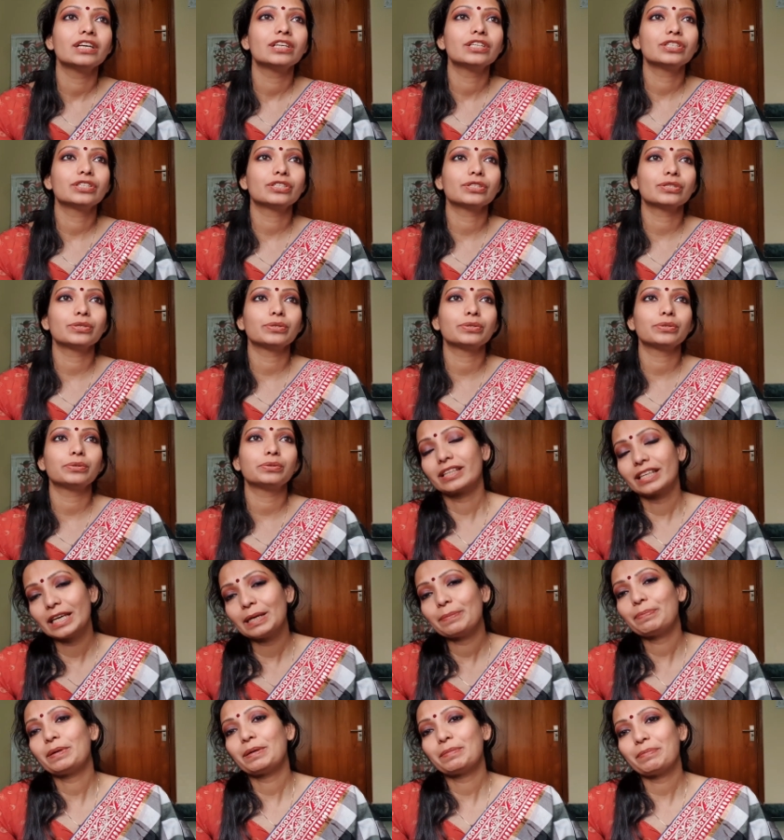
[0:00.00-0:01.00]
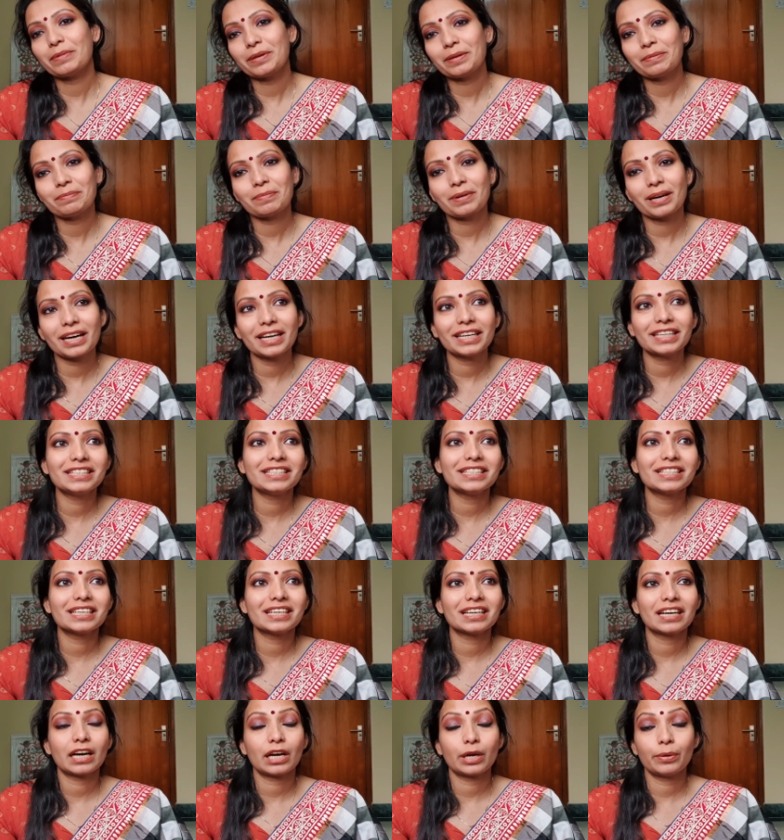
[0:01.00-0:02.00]
to keep him in mind,
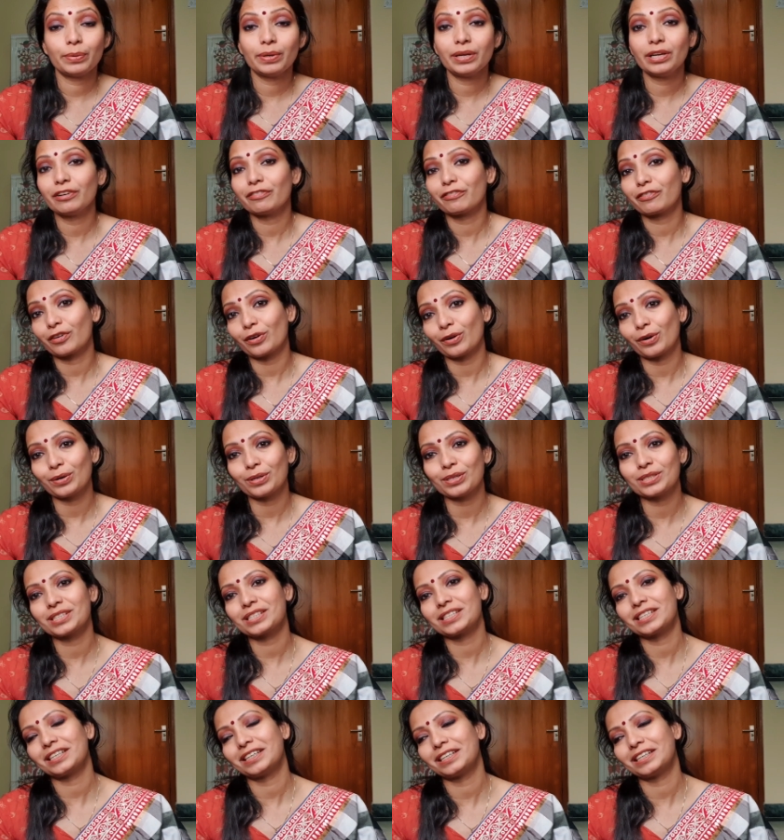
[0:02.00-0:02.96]
I will, of course.